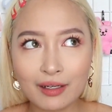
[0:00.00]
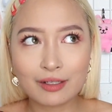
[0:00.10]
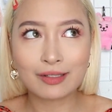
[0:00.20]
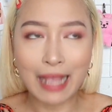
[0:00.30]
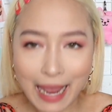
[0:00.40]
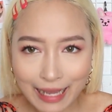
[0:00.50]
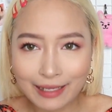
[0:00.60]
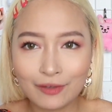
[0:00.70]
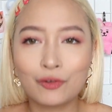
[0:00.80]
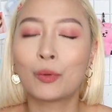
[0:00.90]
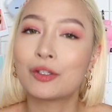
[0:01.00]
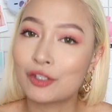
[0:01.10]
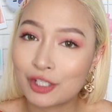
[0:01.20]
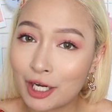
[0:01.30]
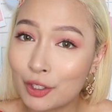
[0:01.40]
Just saying, if you want to
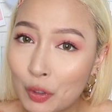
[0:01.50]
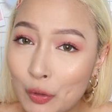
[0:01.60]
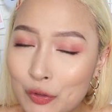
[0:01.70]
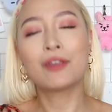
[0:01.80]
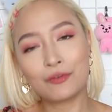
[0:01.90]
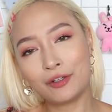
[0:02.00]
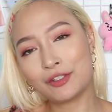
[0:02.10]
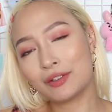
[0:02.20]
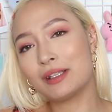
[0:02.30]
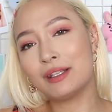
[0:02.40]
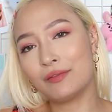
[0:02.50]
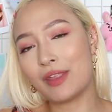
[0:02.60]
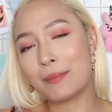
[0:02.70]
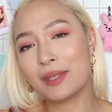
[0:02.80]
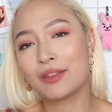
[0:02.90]
share yours, feel free to leave
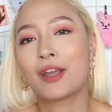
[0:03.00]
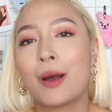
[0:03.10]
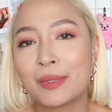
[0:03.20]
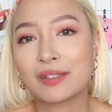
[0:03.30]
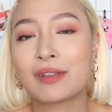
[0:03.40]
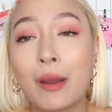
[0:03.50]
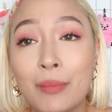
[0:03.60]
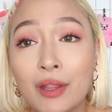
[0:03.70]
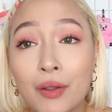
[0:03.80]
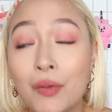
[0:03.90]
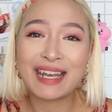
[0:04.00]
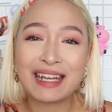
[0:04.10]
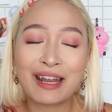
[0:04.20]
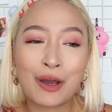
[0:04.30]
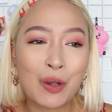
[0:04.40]
them in the comments down below. And
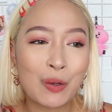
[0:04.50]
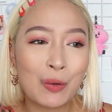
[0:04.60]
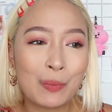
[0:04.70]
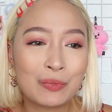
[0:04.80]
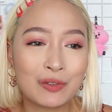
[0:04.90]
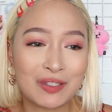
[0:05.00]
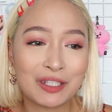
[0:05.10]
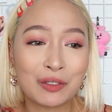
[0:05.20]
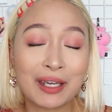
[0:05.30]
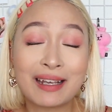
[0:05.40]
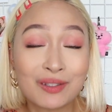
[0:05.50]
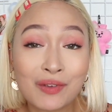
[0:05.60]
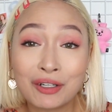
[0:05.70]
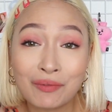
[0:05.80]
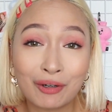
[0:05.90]
I hope to see you guys
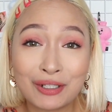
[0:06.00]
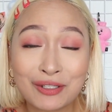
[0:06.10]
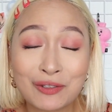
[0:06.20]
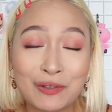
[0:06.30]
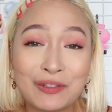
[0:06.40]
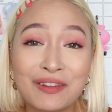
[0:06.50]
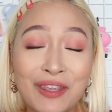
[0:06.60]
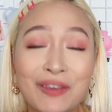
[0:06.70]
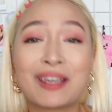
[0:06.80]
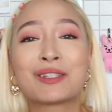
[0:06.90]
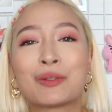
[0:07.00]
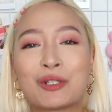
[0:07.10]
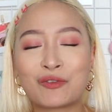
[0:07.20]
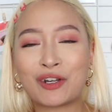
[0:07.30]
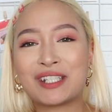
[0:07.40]
very, very soon. Thank you guys so
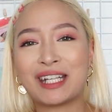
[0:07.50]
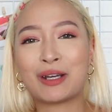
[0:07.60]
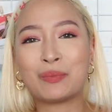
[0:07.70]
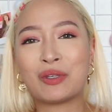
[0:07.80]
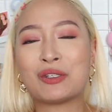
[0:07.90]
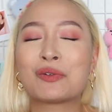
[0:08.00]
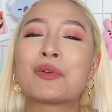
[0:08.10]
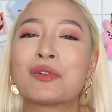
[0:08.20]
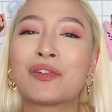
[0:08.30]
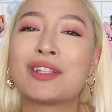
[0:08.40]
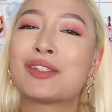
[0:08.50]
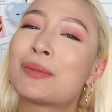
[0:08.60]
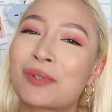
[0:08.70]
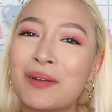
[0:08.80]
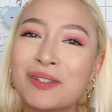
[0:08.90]
much for watching. I hope you enjoyed. Don't forget to
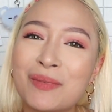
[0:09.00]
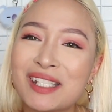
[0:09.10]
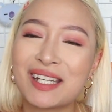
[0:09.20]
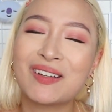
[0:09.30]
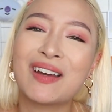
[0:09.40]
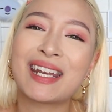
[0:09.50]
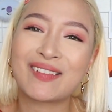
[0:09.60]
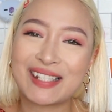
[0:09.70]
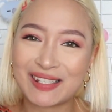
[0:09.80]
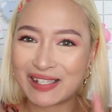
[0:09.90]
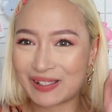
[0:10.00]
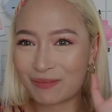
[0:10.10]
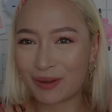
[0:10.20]
subscribe to my channel, and I will see you soon.